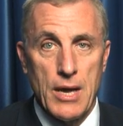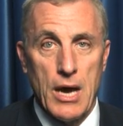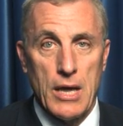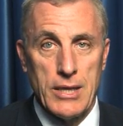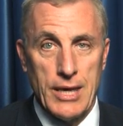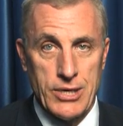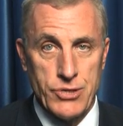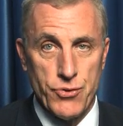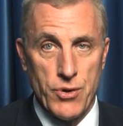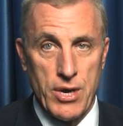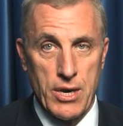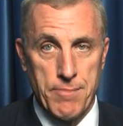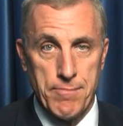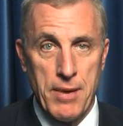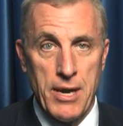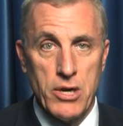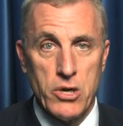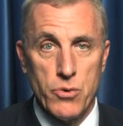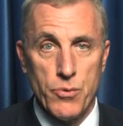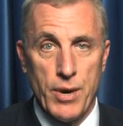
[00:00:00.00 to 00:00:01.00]
Electronic
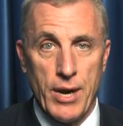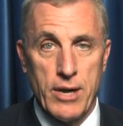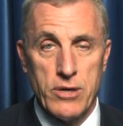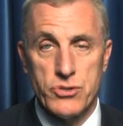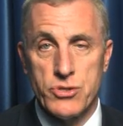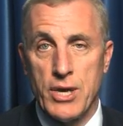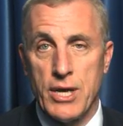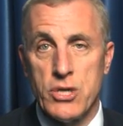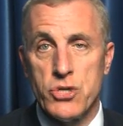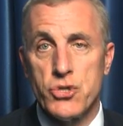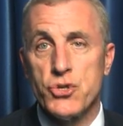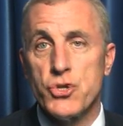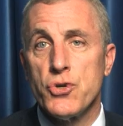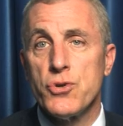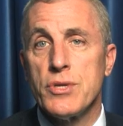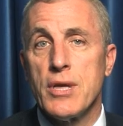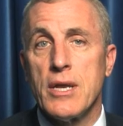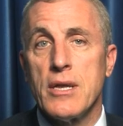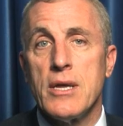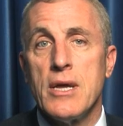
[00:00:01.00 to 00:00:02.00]
medical records can
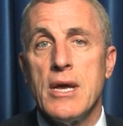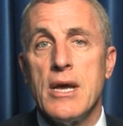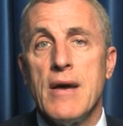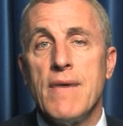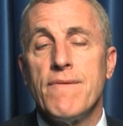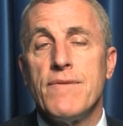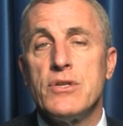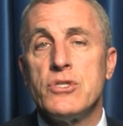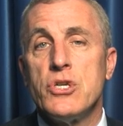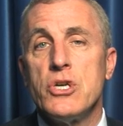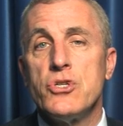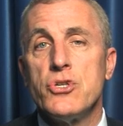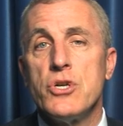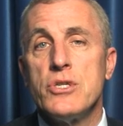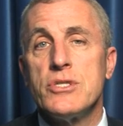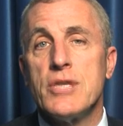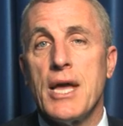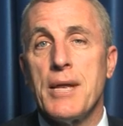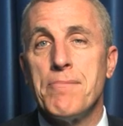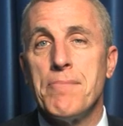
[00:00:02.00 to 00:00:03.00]
ensure that
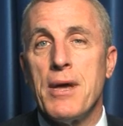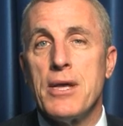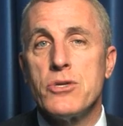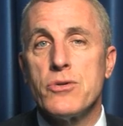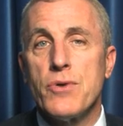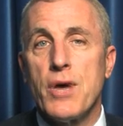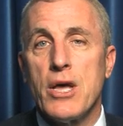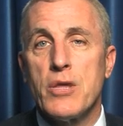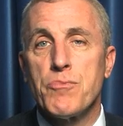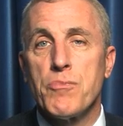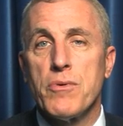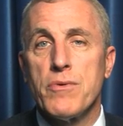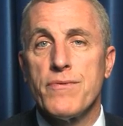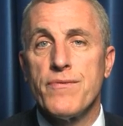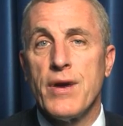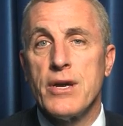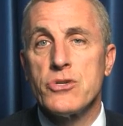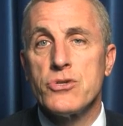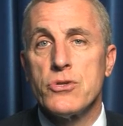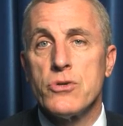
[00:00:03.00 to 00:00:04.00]
physicians and mental health
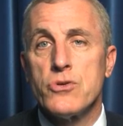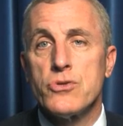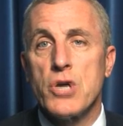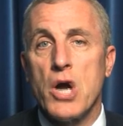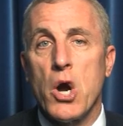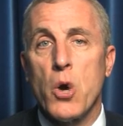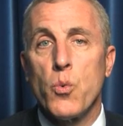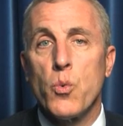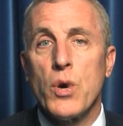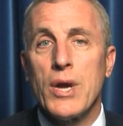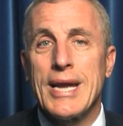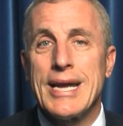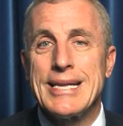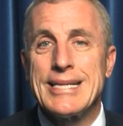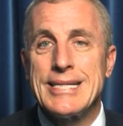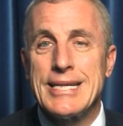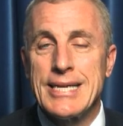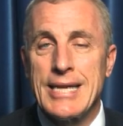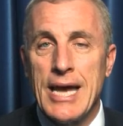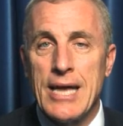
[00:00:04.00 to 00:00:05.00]
professionals are working
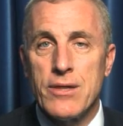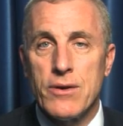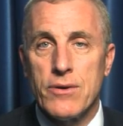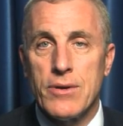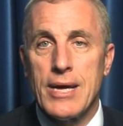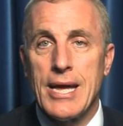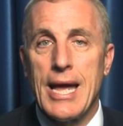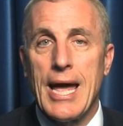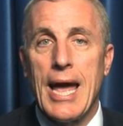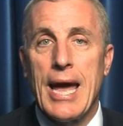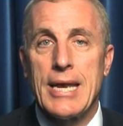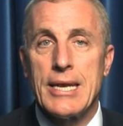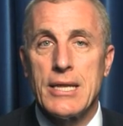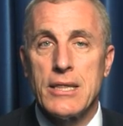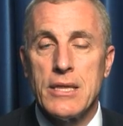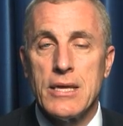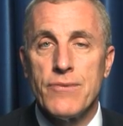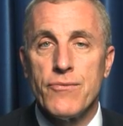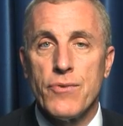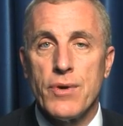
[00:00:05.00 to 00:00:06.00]
together and
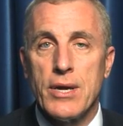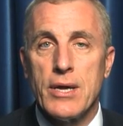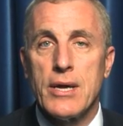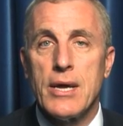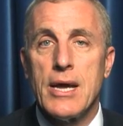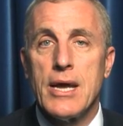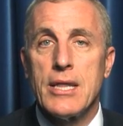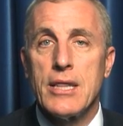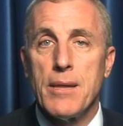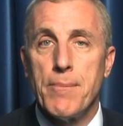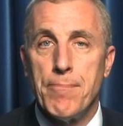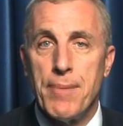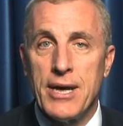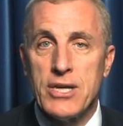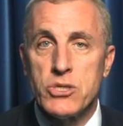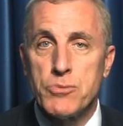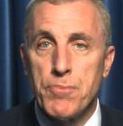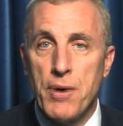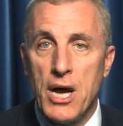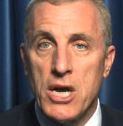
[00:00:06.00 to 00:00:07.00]
delivering the
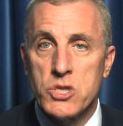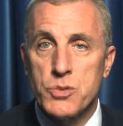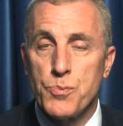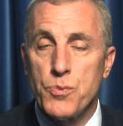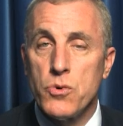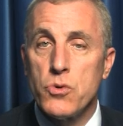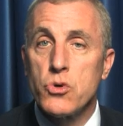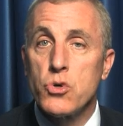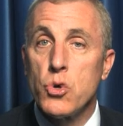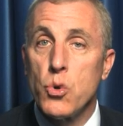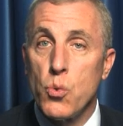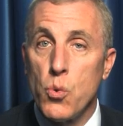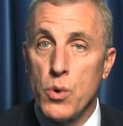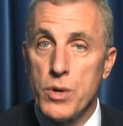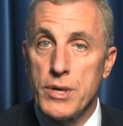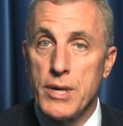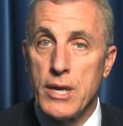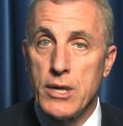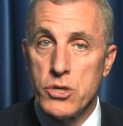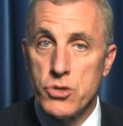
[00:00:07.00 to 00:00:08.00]
best possible
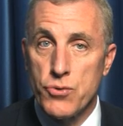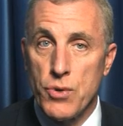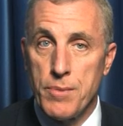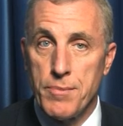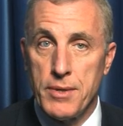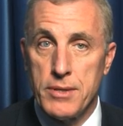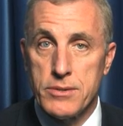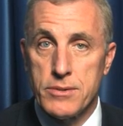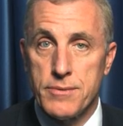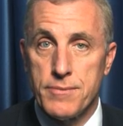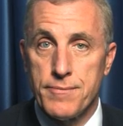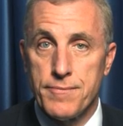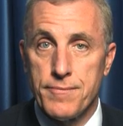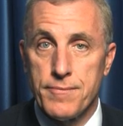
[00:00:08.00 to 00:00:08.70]
coordinated treatments.